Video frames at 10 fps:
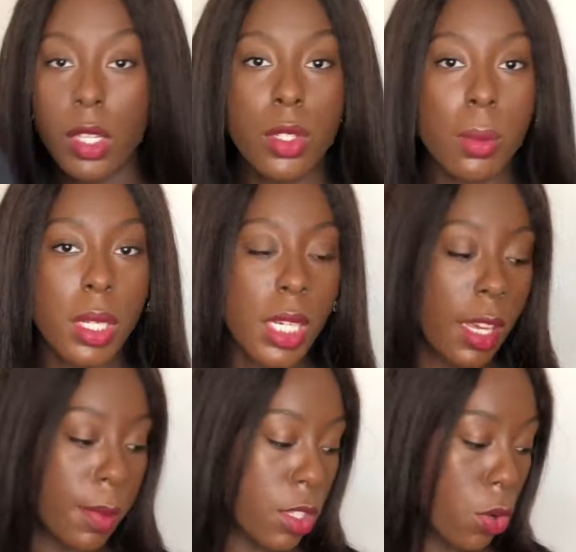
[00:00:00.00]
So I'm gonna
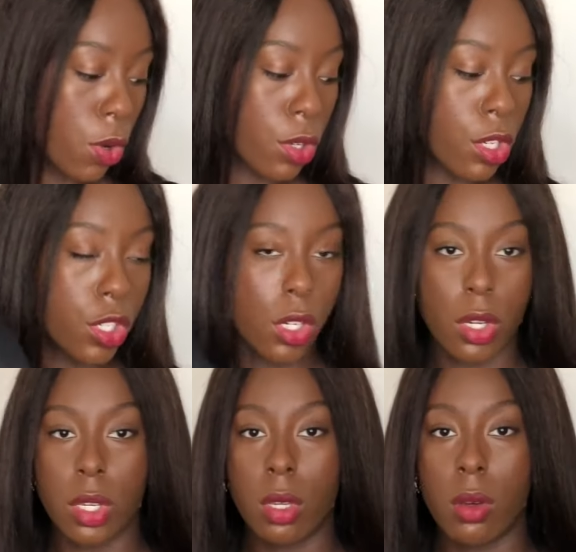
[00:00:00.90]
keep this on to show
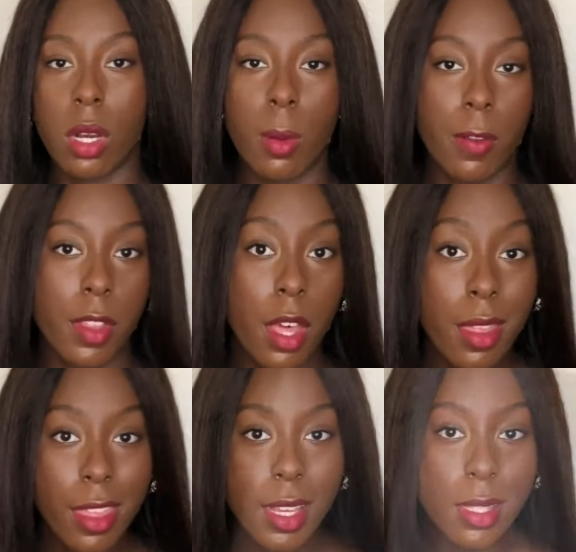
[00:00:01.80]
you a couple of the
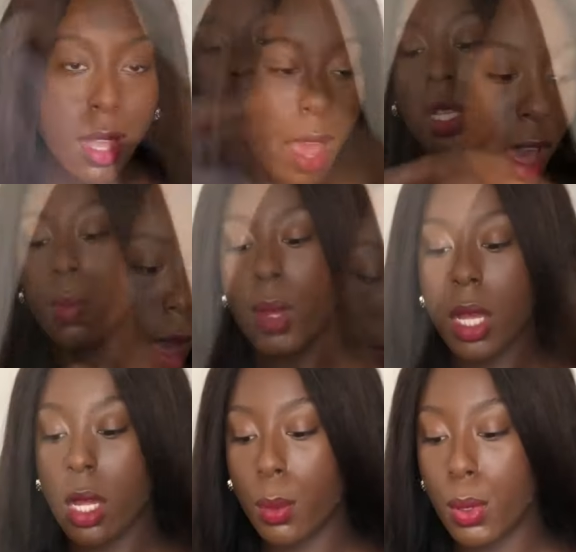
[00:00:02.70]
other things that I have.
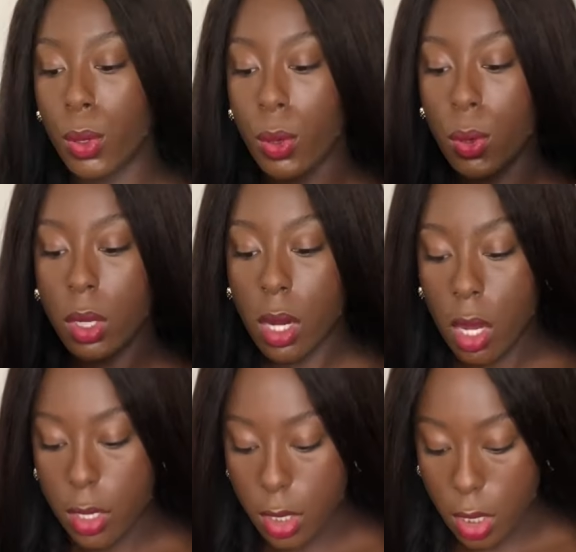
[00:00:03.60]
Purple
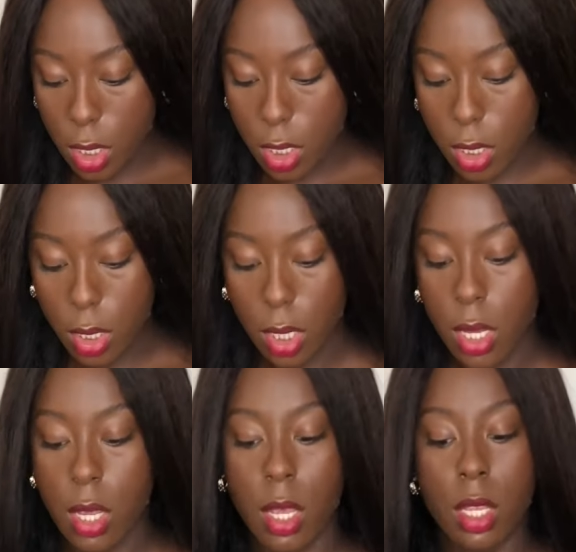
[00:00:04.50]
cardigan.
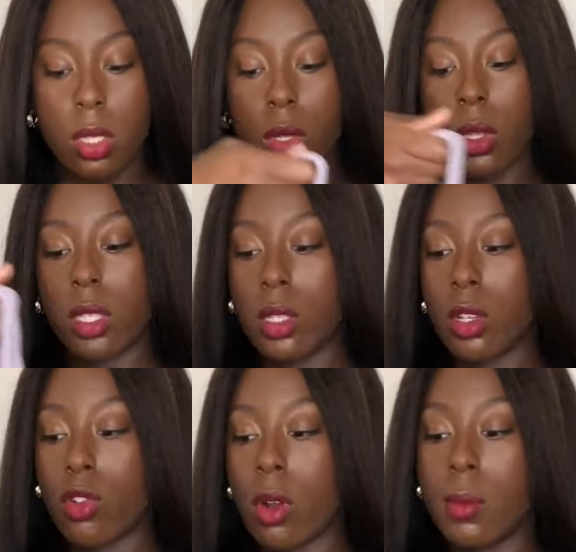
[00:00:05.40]
So this is
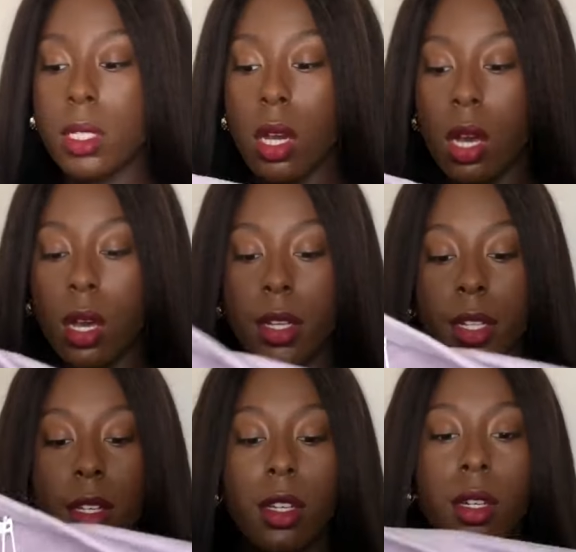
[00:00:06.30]
a cropped
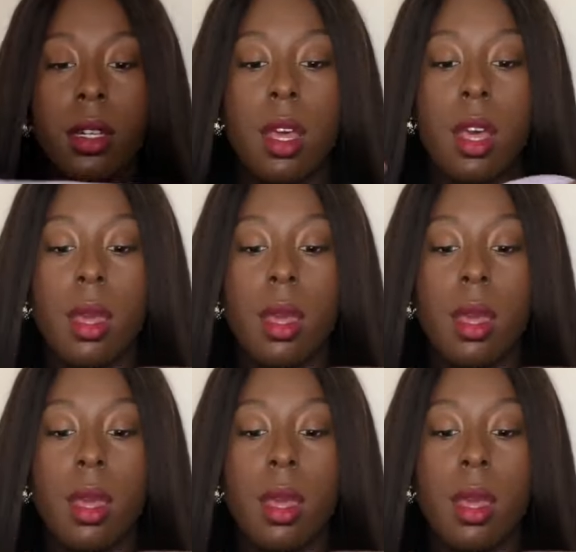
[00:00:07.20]
cardigan.